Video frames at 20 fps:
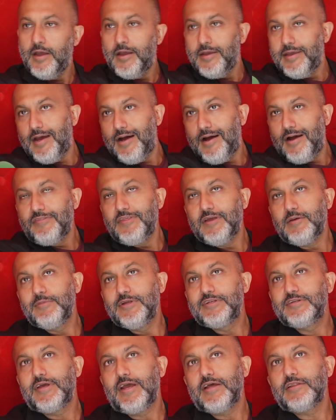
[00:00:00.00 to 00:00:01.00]
Yeah, I think
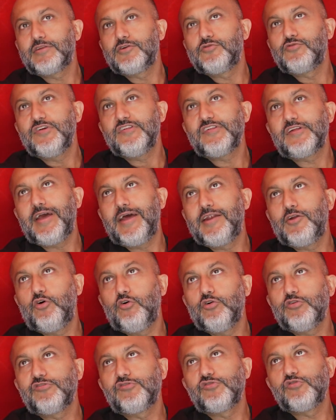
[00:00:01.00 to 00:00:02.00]
mitigate the risk and
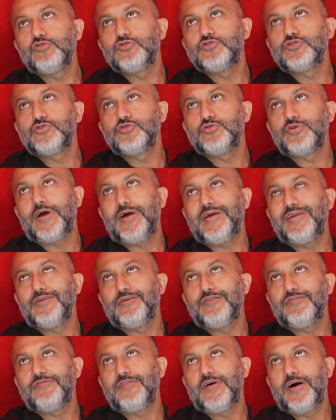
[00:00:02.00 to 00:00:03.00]
also to kind
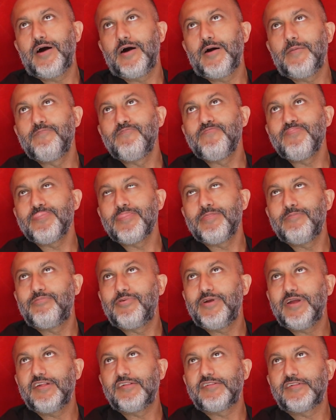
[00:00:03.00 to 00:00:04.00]
of
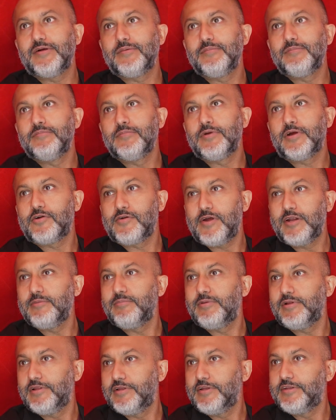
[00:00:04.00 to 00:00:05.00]
bring some
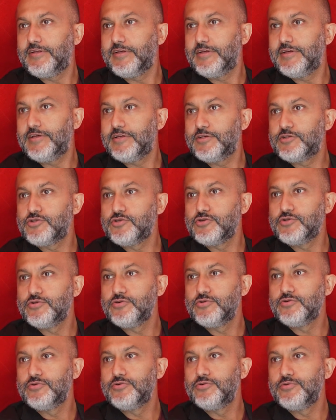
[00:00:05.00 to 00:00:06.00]
credibility
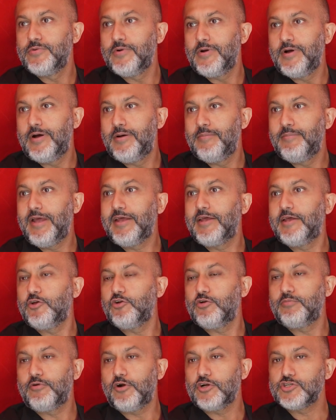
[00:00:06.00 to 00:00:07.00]
to making
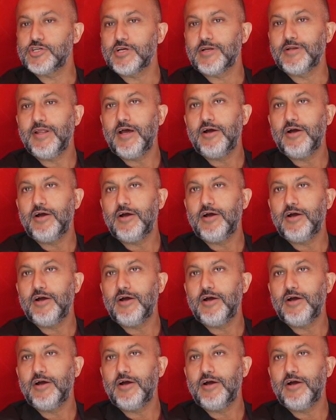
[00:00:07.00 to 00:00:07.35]
your project.